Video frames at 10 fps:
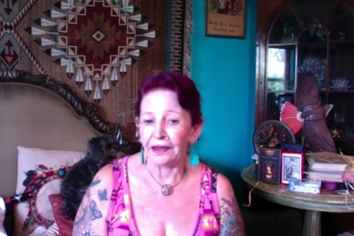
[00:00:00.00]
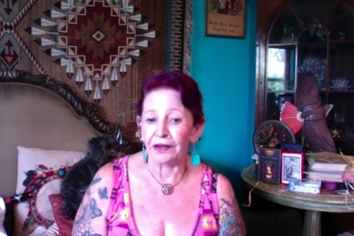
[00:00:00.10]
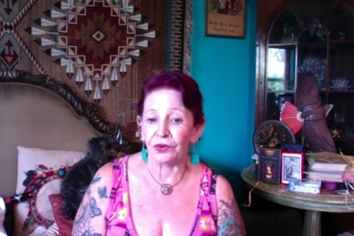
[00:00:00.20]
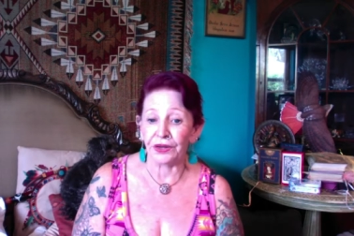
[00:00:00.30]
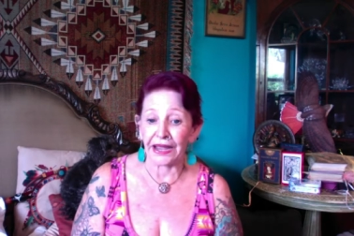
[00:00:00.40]

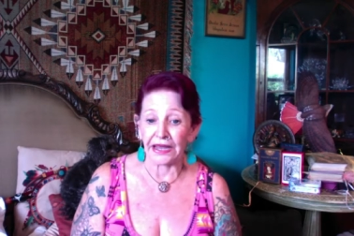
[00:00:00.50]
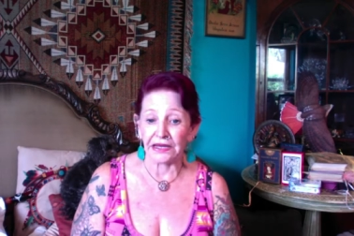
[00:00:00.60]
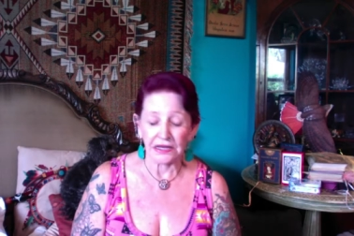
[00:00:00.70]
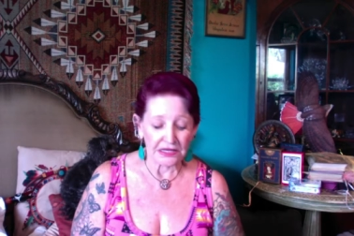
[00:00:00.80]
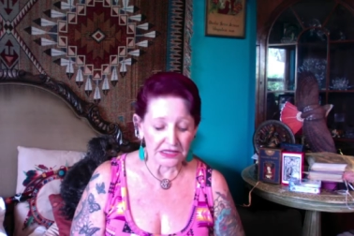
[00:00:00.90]
Okay,
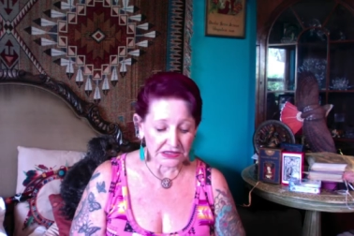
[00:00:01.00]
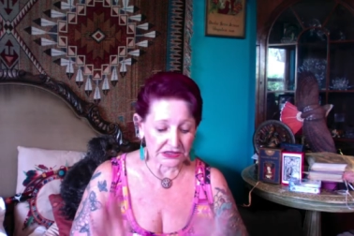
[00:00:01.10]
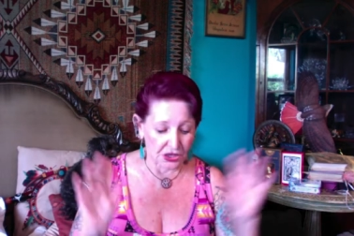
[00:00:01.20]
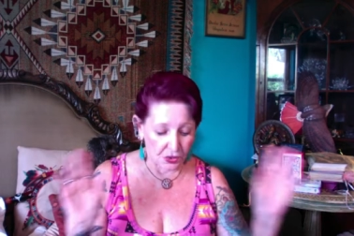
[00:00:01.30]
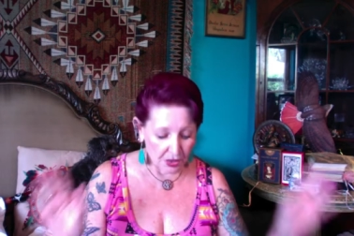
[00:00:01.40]

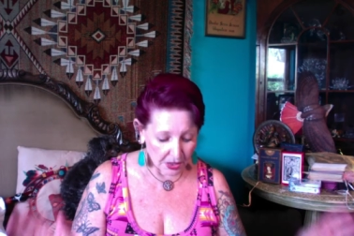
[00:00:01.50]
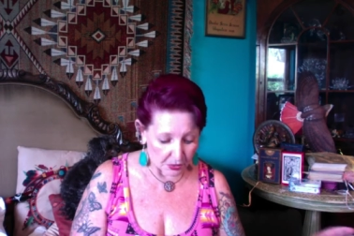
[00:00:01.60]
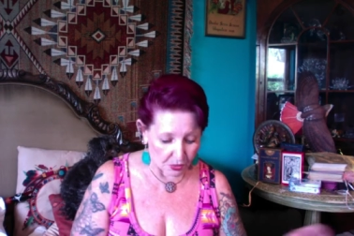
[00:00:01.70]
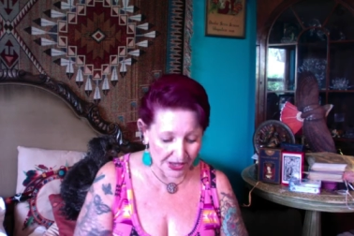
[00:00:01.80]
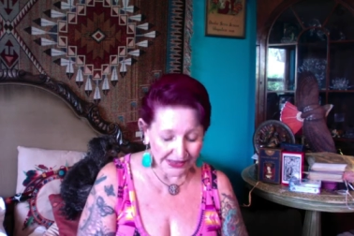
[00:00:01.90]
so
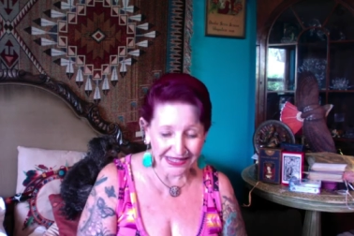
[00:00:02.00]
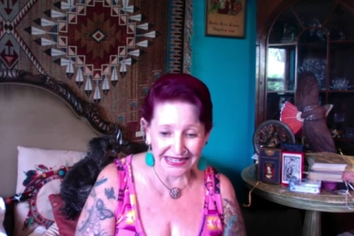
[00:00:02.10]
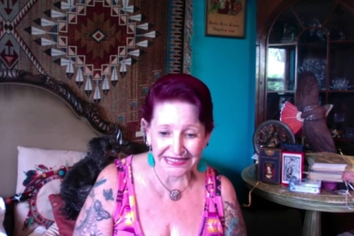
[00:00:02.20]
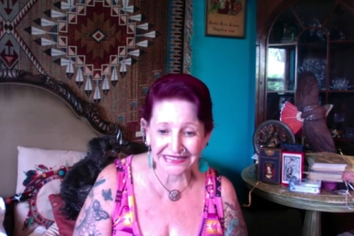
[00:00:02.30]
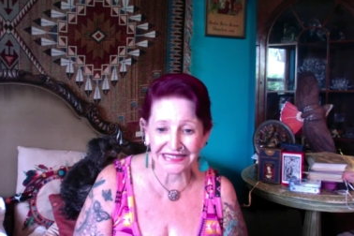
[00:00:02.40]
what
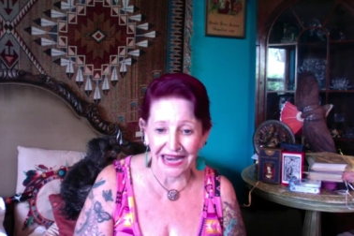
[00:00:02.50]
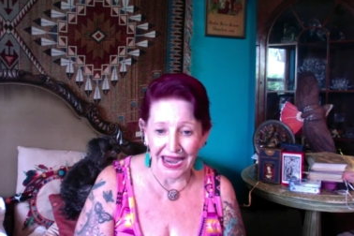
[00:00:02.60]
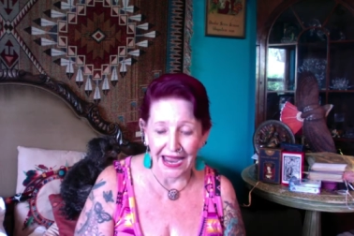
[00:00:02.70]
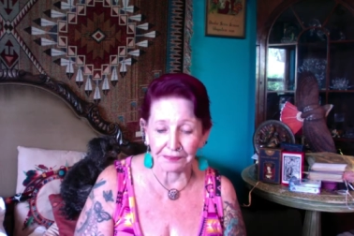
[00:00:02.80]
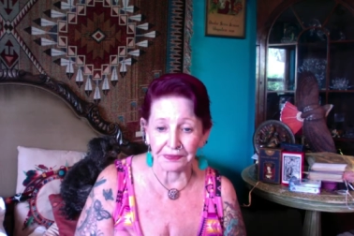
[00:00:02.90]
needs to
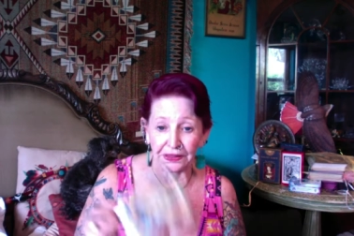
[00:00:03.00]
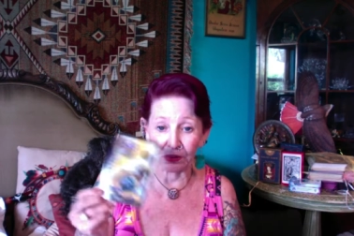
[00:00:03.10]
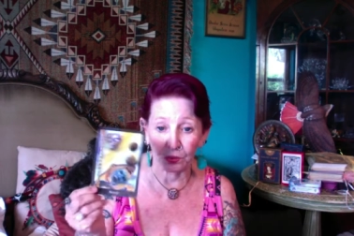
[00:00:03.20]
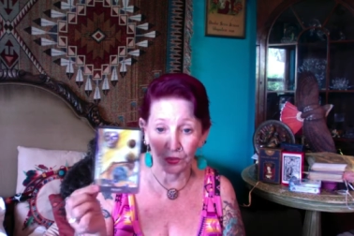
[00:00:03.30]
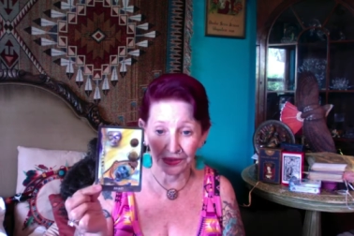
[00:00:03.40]
happen
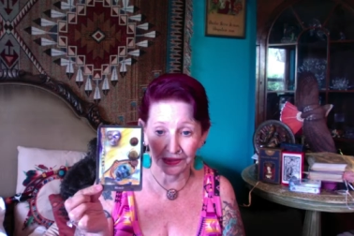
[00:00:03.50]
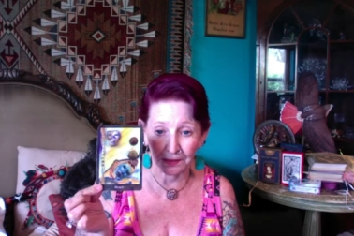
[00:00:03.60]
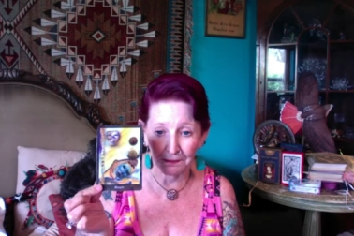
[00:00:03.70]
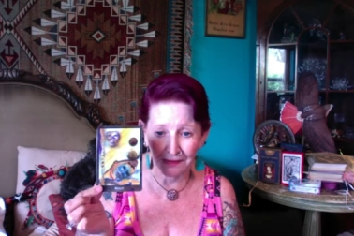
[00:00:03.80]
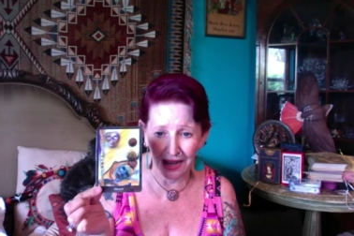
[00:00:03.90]
with
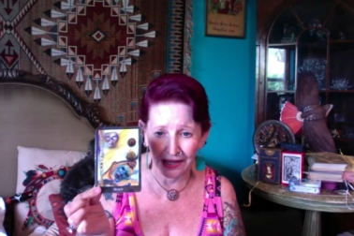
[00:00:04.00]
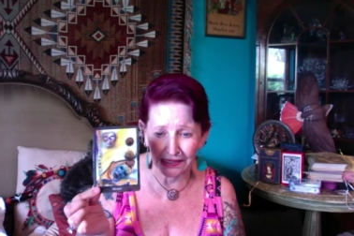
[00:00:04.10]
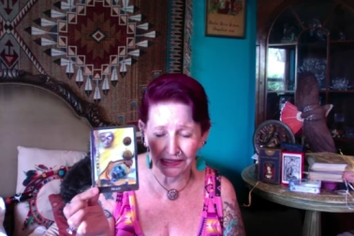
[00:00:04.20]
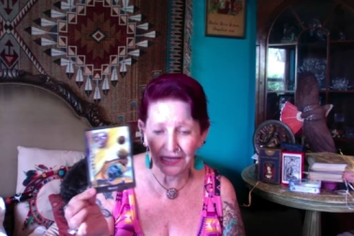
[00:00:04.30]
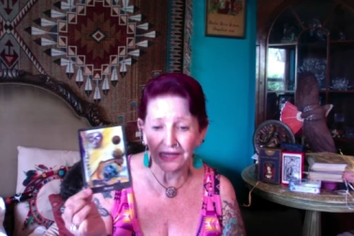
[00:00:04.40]

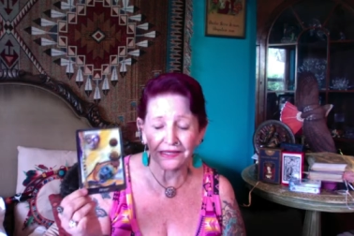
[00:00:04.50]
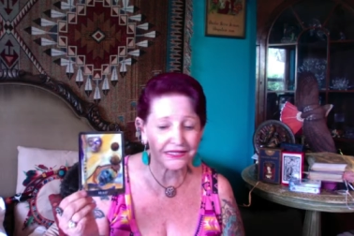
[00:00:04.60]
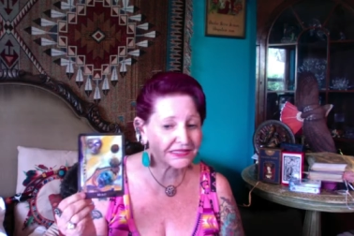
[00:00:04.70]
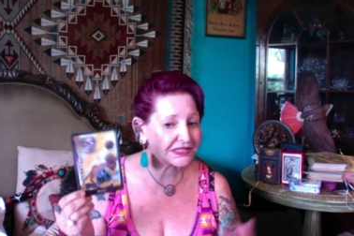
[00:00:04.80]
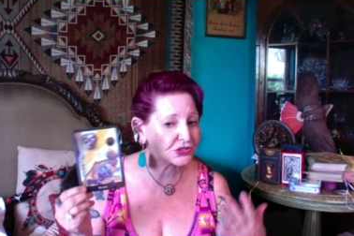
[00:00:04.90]
mind.
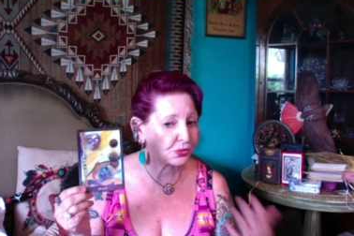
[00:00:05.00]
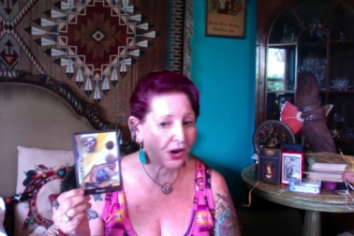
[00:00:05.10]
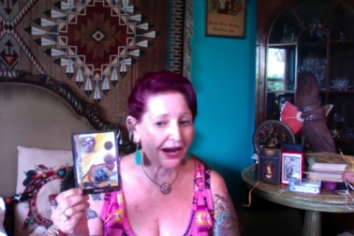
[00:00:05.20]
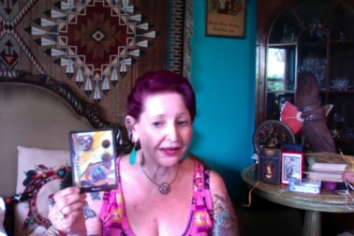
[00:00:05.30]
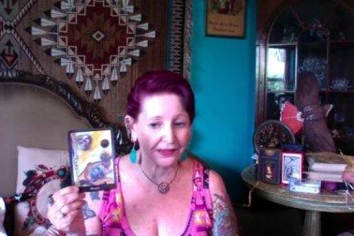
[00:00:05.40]
This is
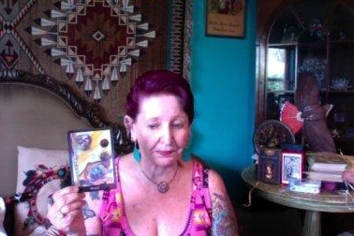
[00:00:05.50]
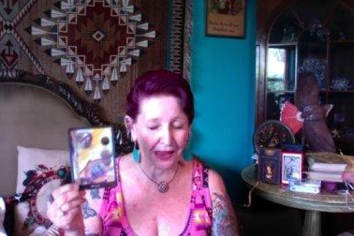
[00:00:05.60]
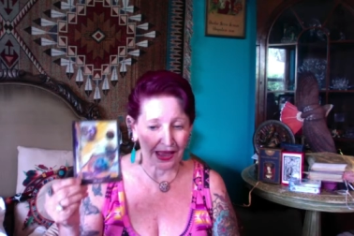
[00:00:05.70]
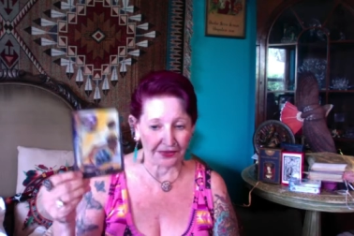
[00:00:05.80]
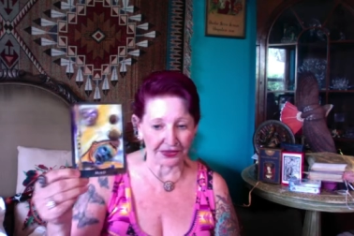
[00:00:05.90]
why the
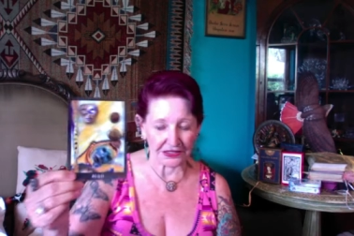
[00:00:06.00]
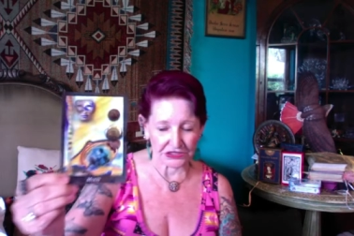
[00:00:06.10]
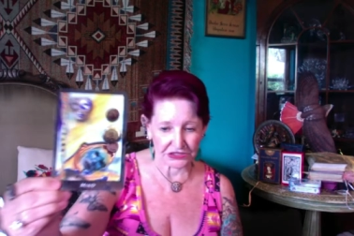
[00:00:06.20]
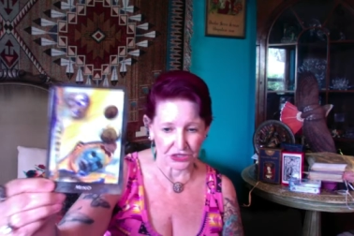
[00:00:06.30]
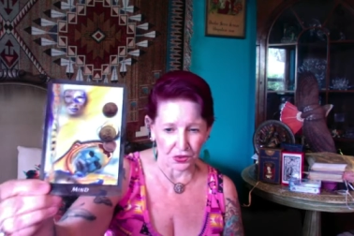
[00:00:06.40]
path is
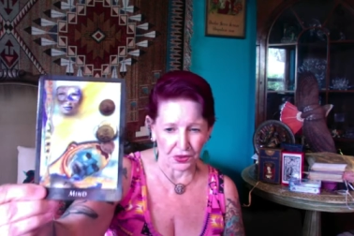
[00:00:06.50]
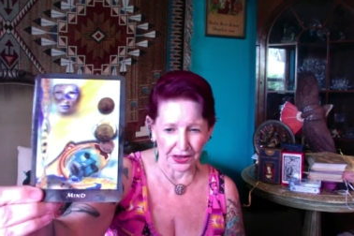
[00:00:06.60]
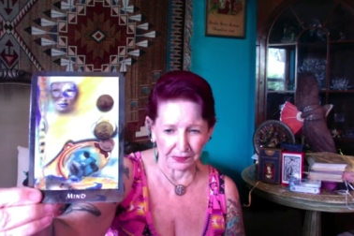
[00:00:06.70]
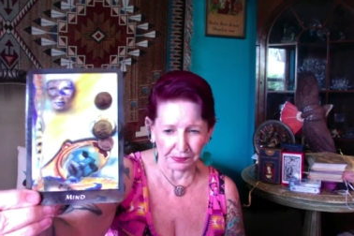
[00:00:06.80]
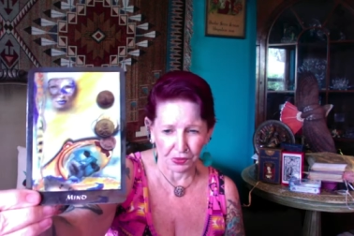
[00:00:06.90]
so
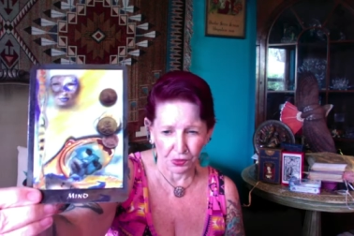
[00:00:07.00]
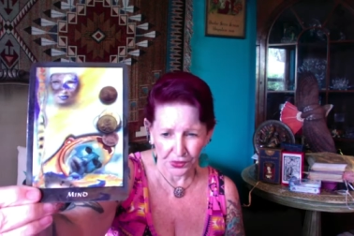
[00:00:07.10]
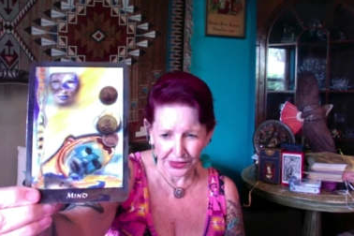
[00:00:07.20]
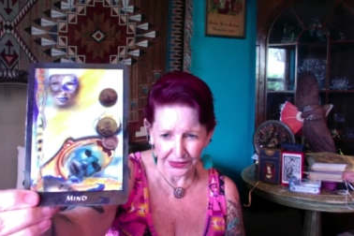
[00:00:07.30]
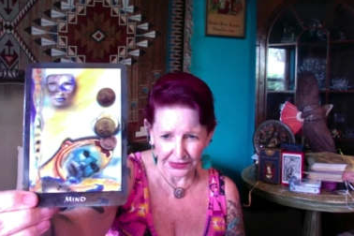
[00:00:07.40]

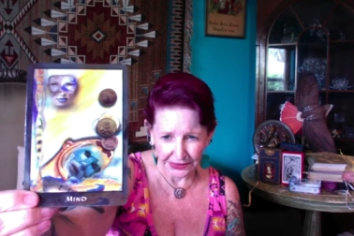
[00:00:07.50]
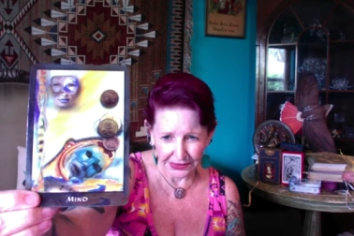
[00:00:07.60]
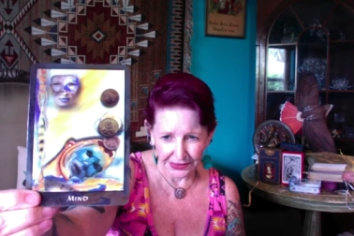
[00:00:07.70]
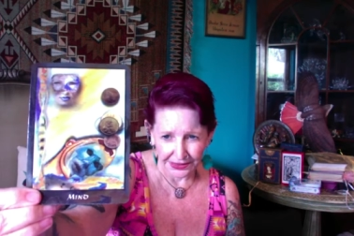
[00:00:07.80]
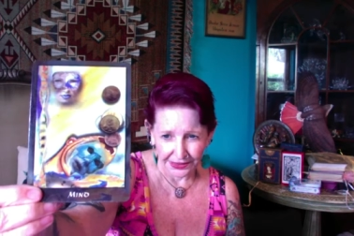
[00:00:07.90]
important,
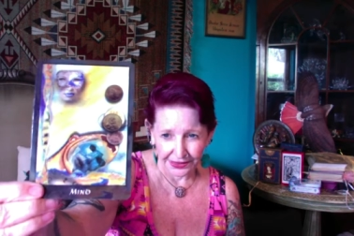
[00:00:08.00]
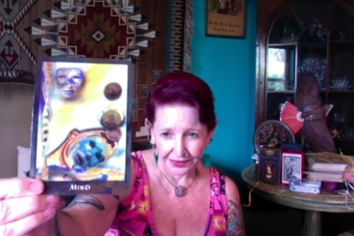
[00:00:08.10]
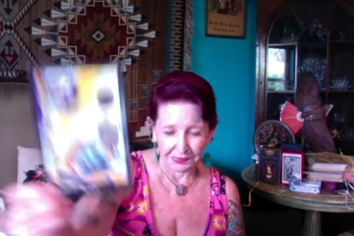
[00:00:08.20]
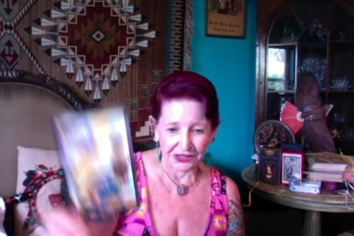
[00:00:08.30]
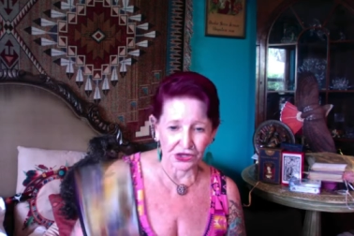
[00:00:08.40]

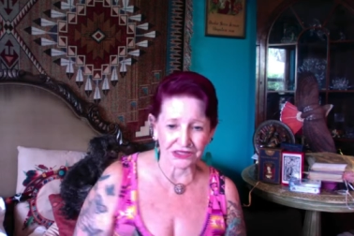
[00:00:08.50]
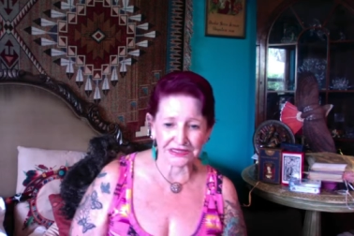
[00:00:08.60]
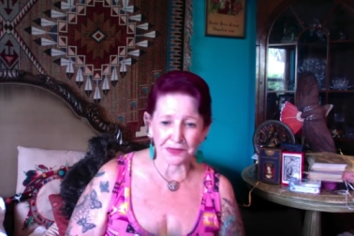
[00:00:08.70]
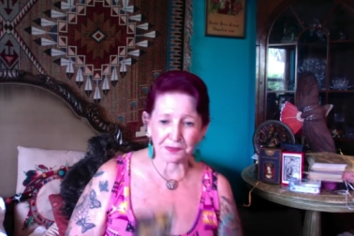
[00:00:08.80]
because the